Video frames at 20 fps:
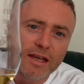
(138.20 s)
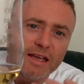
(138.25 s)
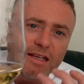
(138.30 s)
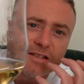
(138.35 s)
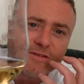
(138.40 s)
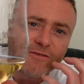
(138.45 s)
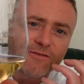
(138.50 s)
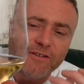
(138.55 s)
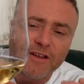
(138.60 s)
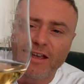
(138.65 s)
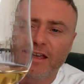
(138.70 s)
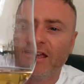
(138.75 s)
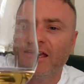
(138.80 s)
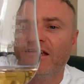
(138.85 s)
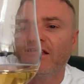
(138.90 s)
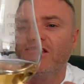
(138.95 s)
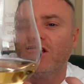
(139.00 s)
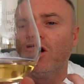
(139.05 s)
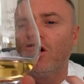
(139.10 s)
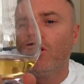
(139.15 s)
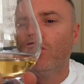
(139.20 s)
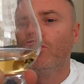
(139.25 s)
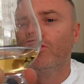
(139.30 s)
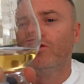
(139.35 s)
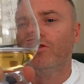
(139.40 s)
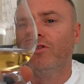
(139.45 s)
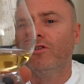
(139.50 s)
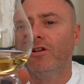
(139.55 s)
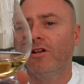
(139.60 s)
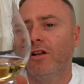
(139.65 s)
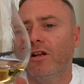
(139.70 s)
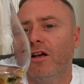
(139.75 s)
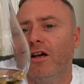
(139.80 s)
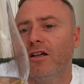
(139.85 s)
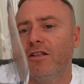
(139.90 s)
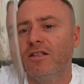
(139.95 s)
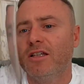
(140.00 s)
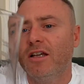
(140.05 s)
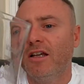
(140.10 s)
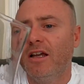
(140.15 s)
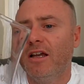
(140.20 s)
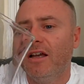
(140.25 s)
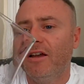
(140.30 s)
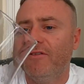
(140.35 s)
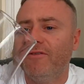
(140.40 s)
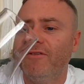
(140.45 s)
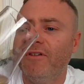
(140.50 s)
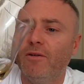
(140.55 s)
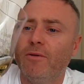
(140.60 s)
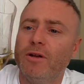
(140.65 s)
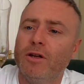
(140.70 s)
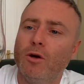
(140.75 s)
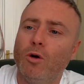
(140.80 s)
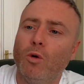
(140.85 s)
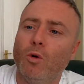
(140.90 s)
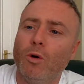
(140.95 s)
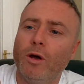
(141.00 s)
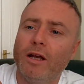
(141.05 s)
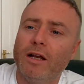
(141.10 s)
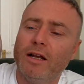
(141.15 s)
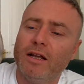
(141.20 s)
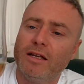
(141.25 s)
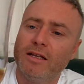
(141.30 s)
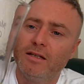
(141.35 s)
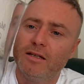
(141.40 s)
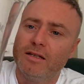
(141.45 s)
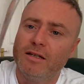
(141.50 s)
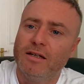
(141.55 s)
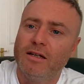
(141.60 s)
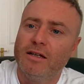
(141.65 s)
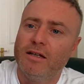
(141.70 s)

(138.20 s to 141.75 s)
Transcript: it is thick, it is holding on the glass, very oily.